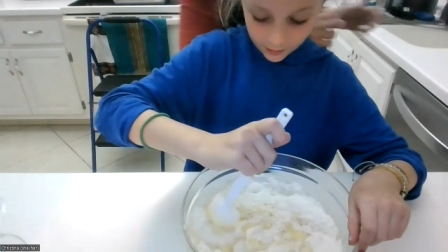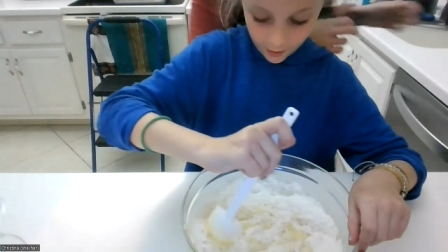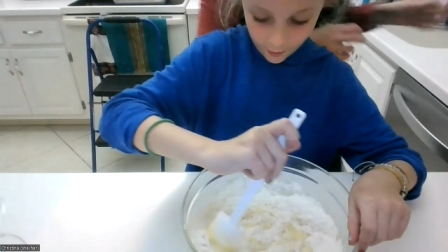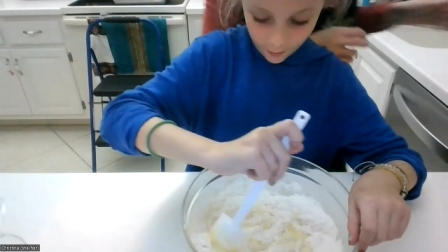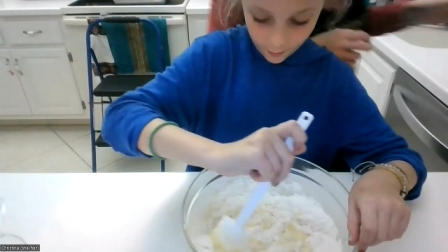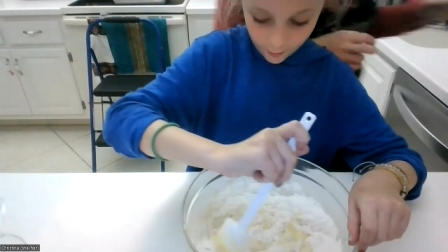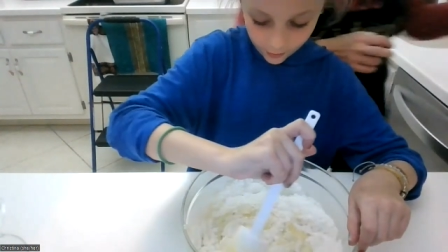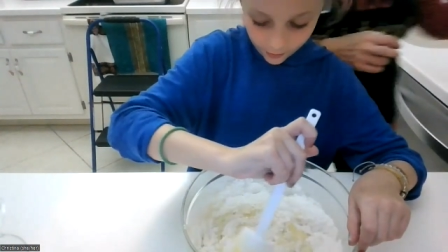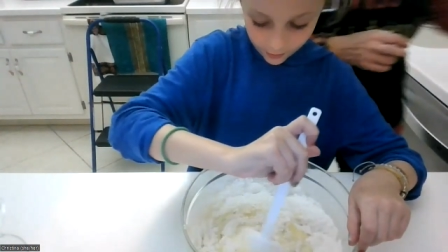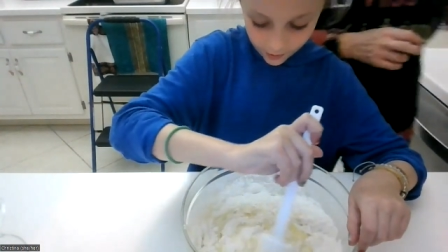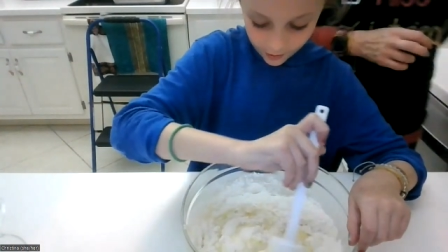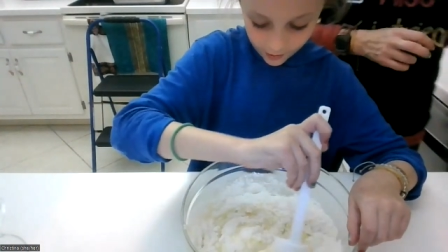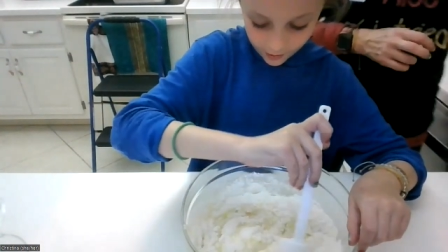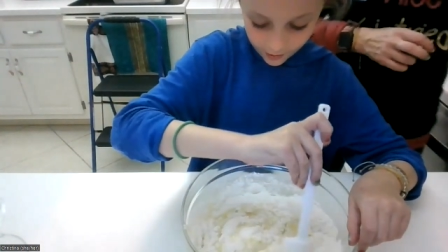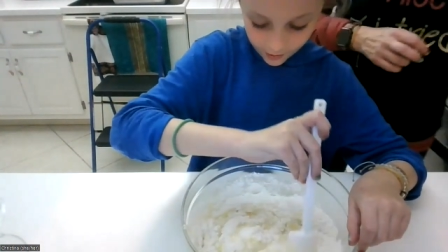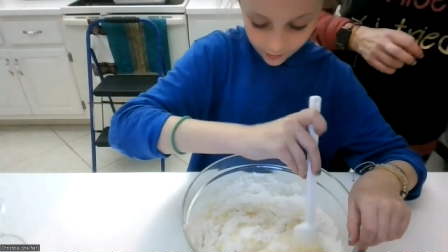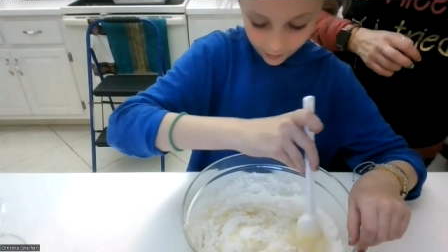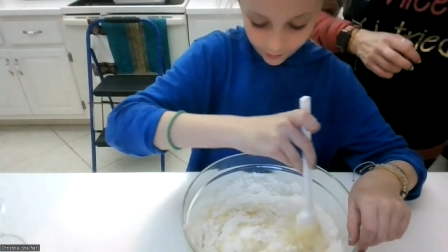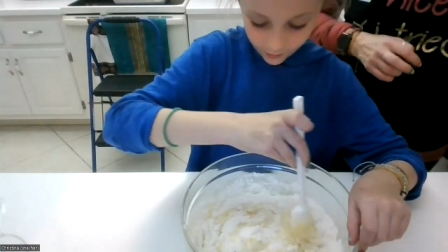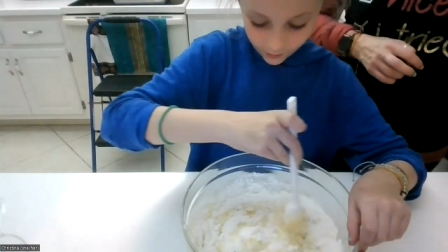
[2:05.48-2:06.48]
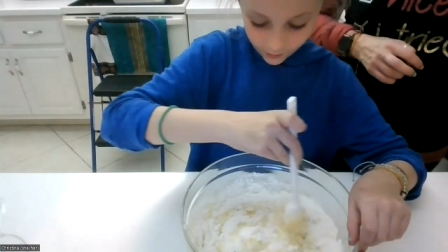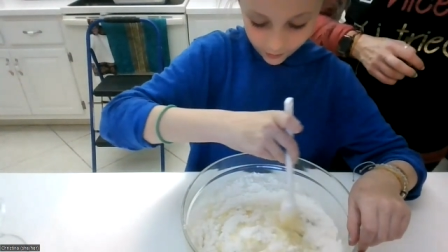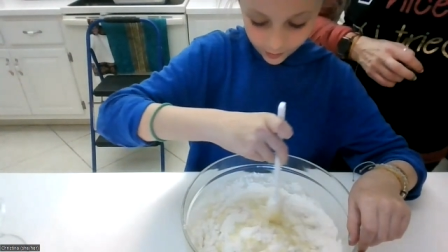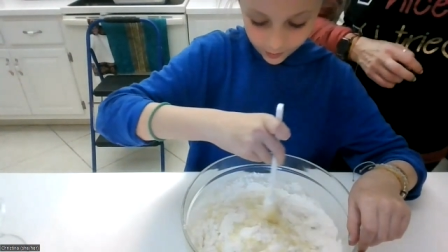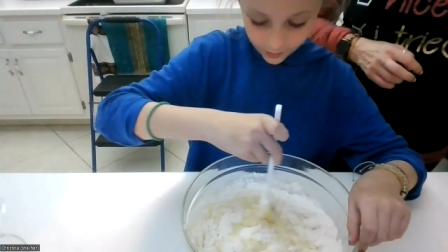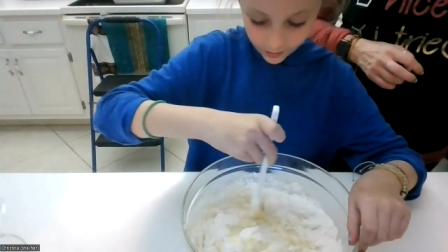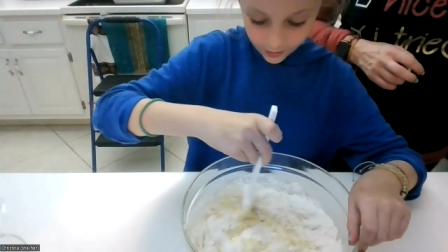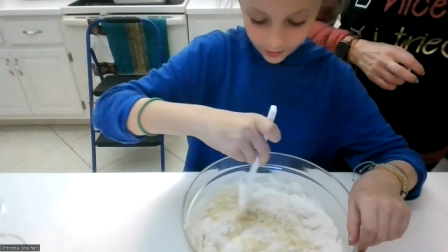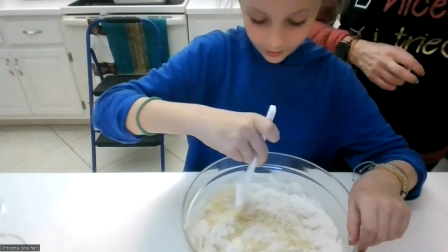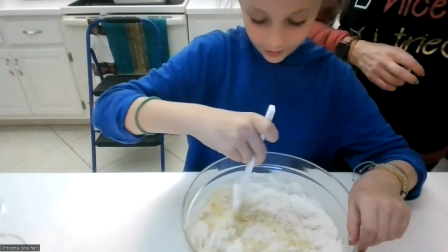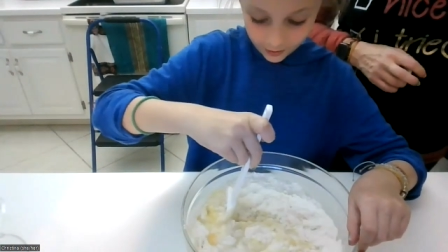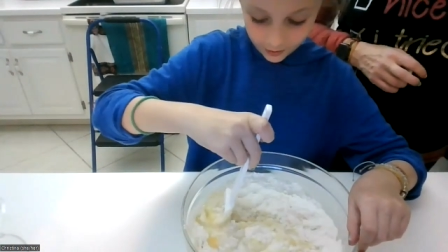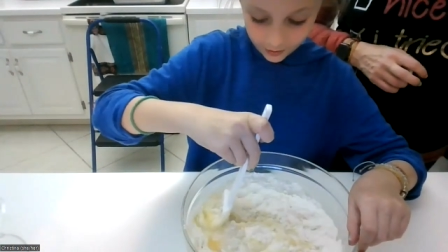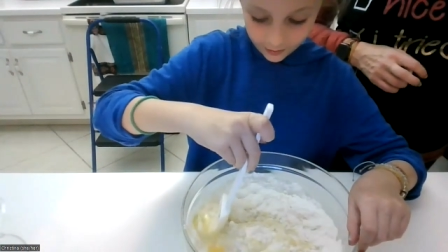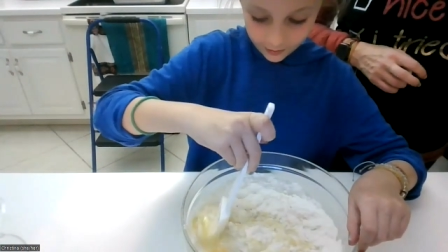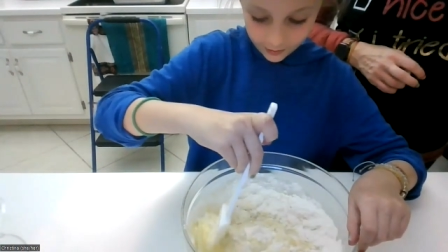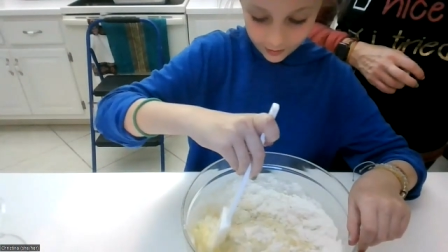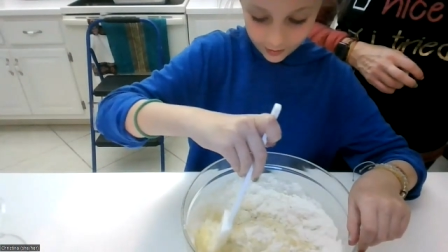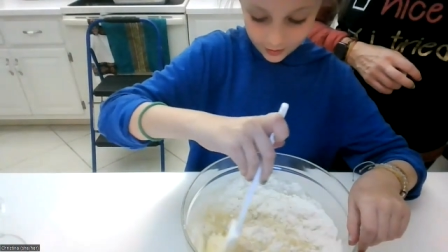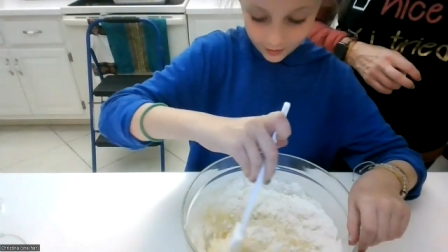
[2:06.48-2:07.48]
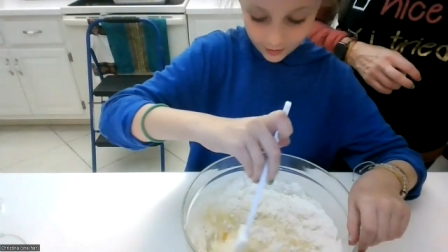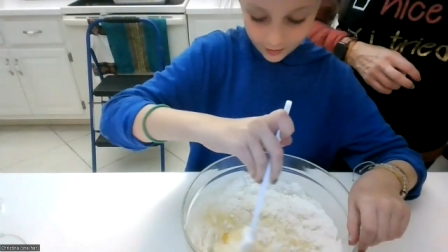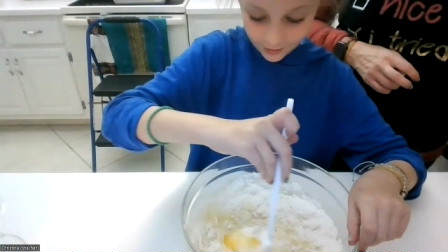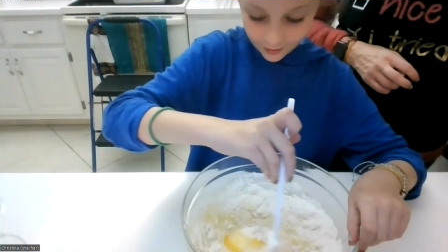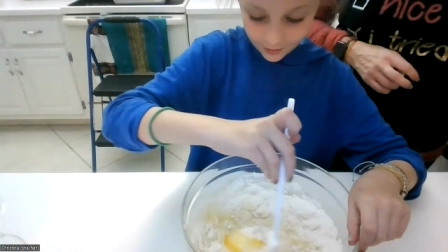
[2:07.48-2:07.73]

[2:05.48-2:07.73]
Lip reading: It won't go down.